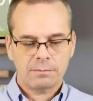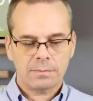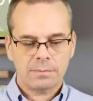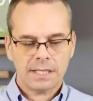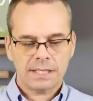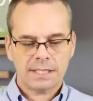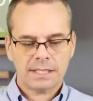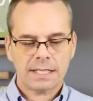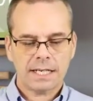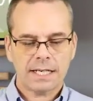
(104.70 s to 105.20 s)

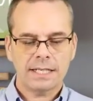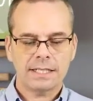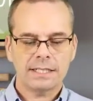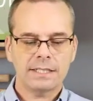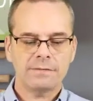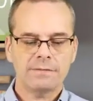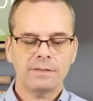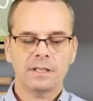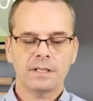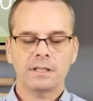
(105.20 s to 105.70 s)
by
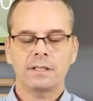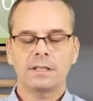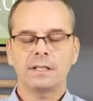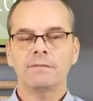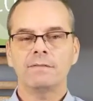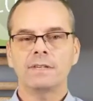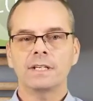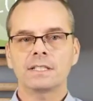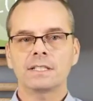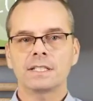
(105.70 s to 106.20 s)
scientific
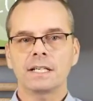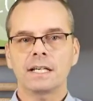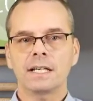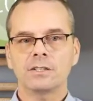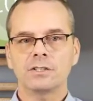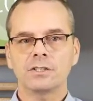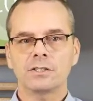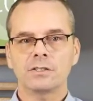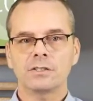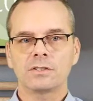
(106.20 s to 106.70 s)

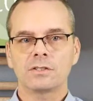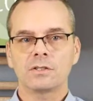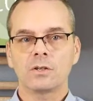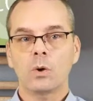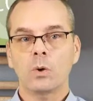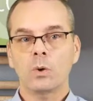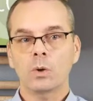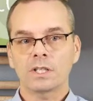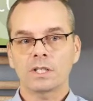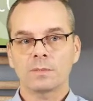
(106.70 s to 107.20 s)
investigations
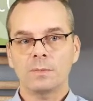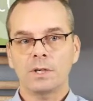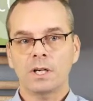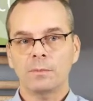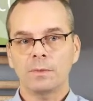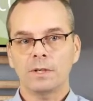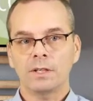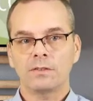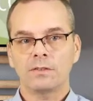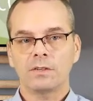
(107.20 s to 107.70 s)
or
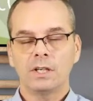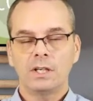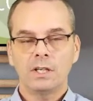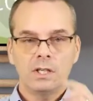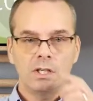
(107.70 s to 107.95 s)
experiments.